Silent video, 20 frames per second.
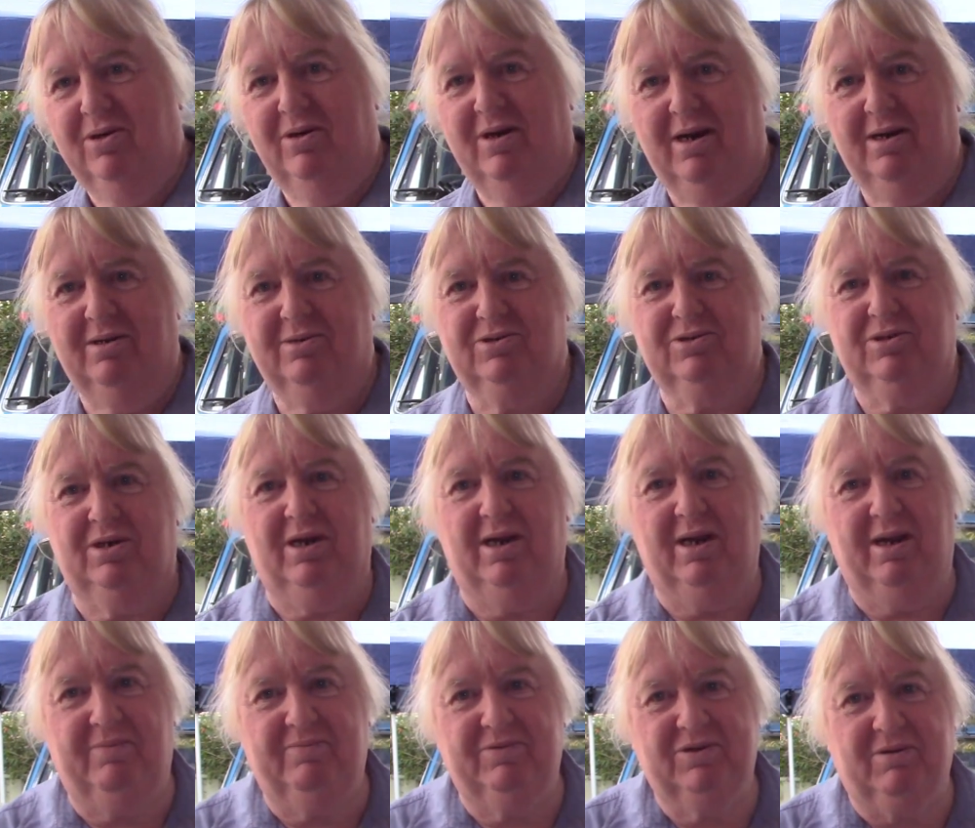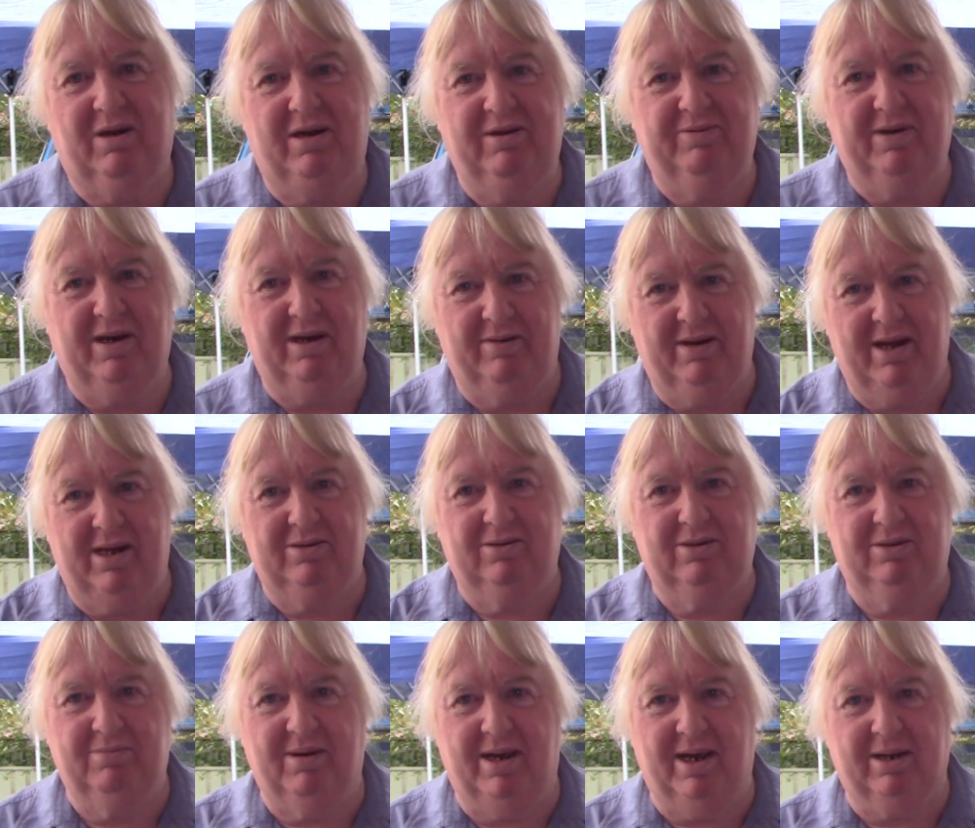poor old Triumph
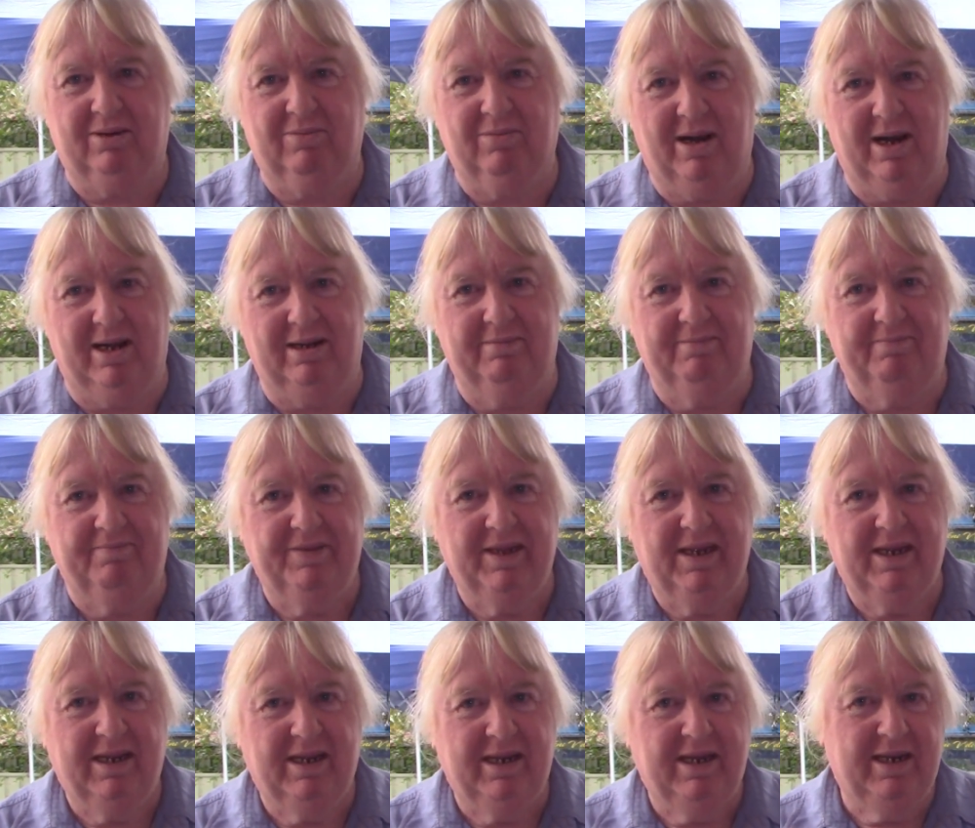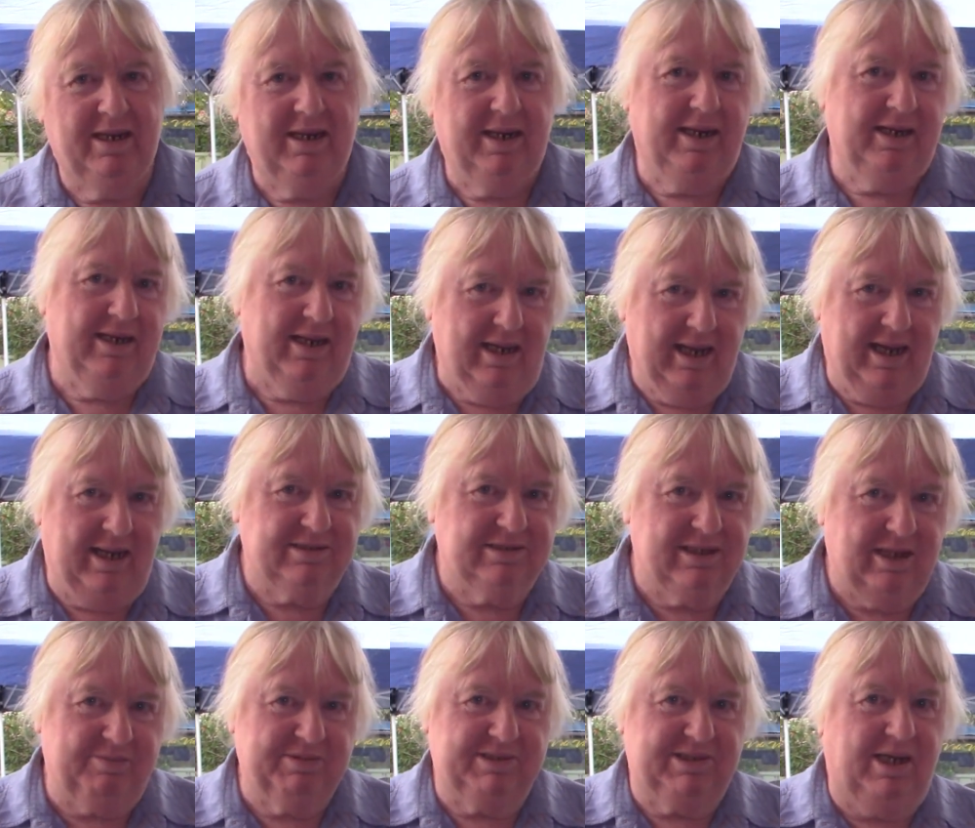2500 Mark 1. In the
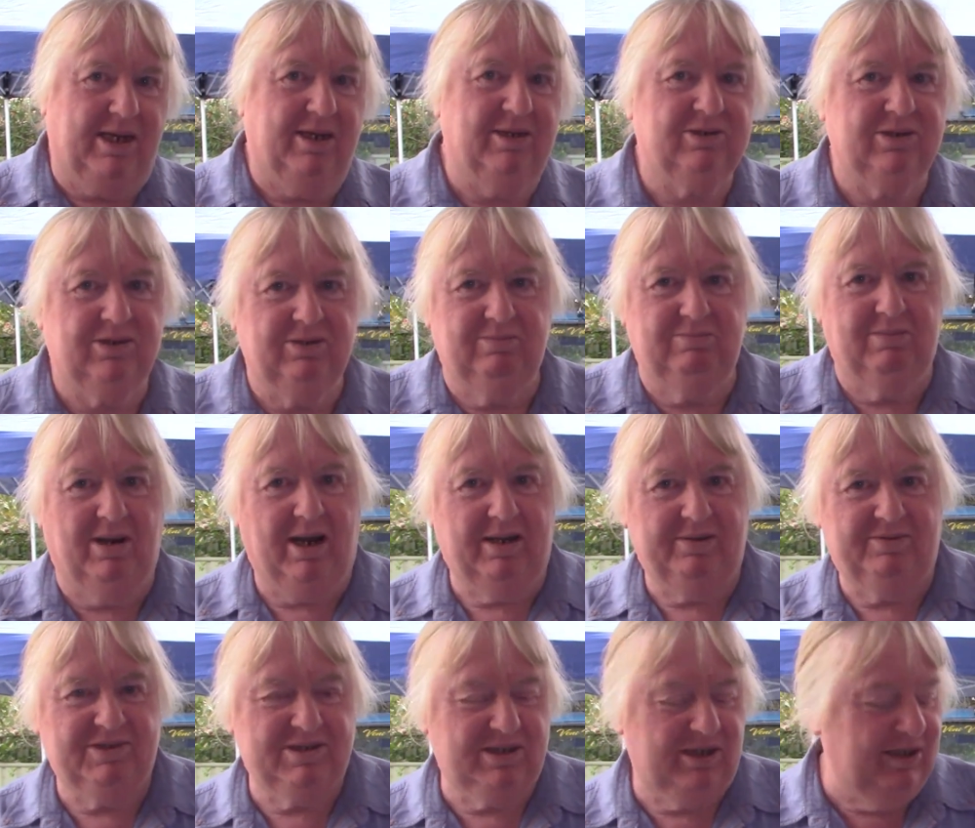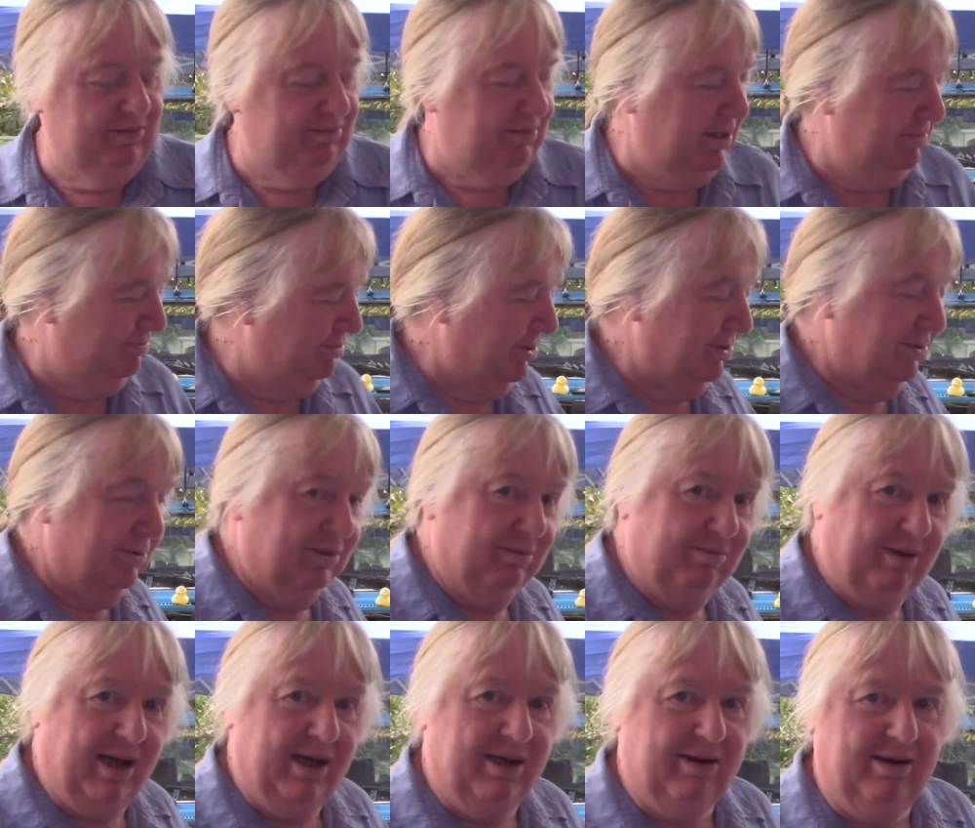last episode you might have seen me pull
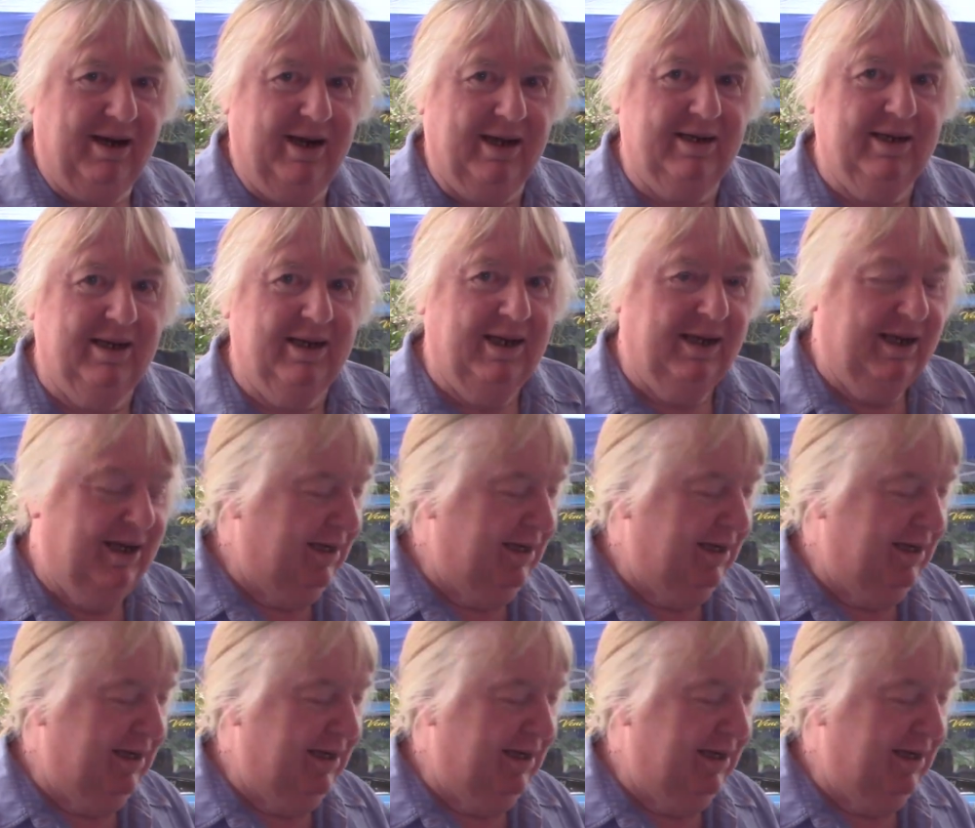the motor out.